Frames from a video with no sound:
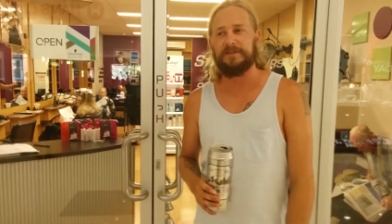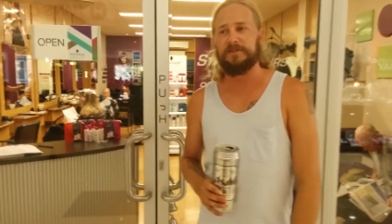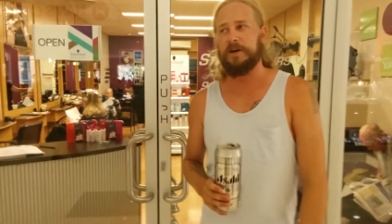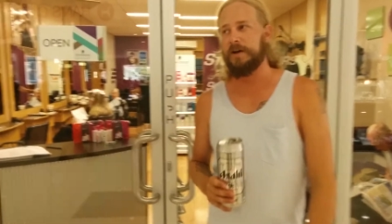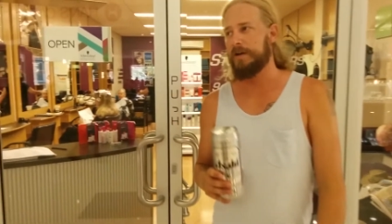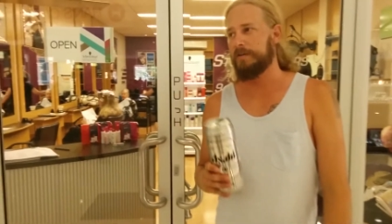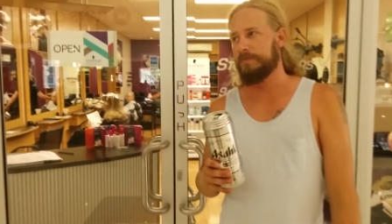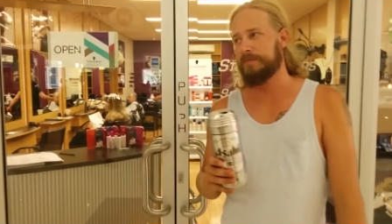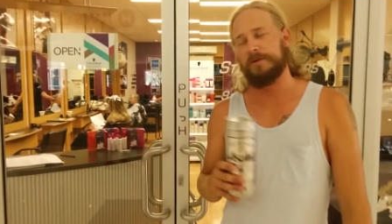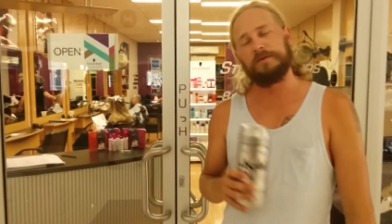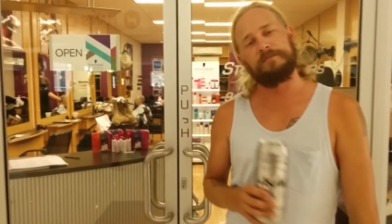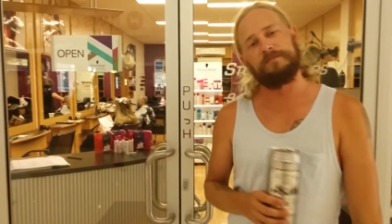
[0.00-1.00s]
So
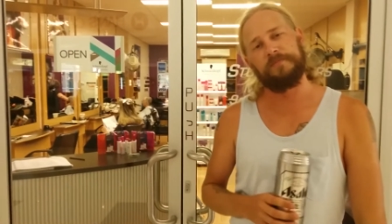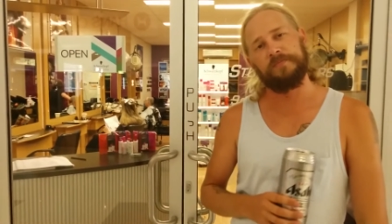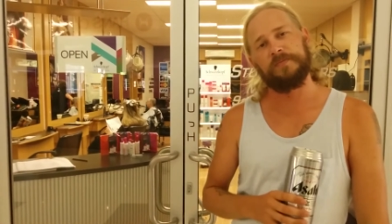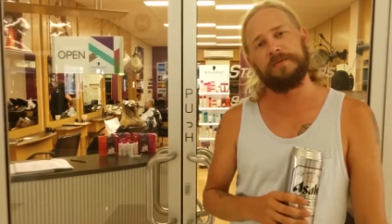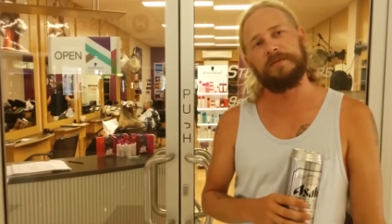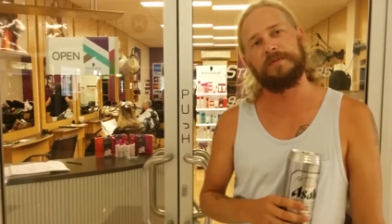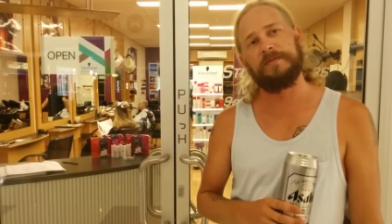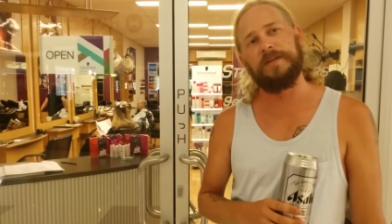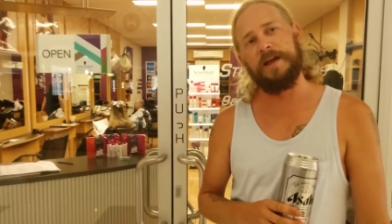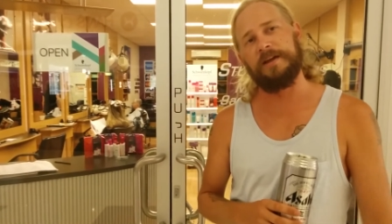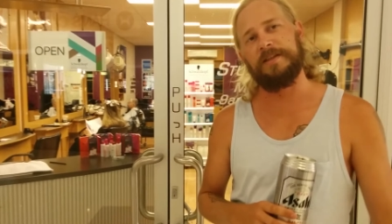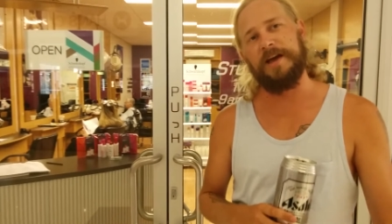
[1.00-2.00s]
we'll
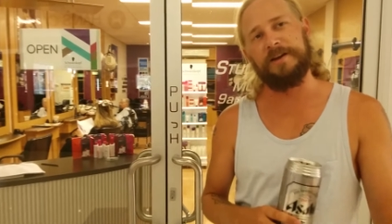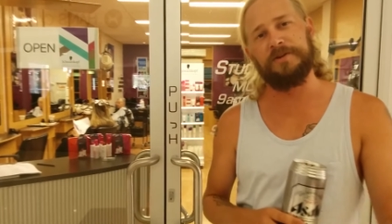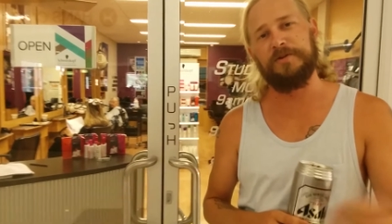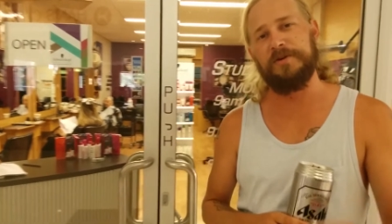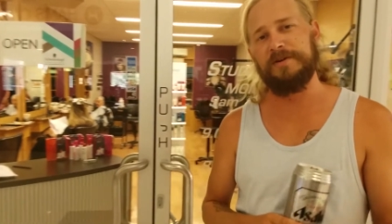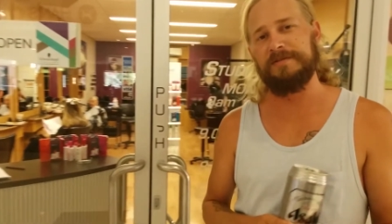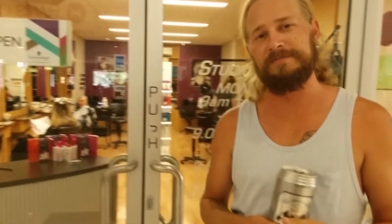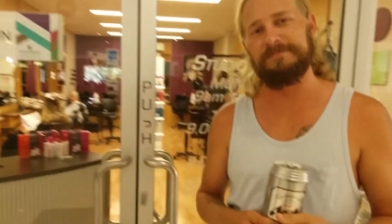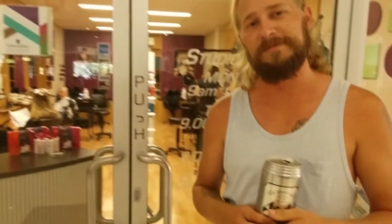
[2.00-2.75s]
thank that door,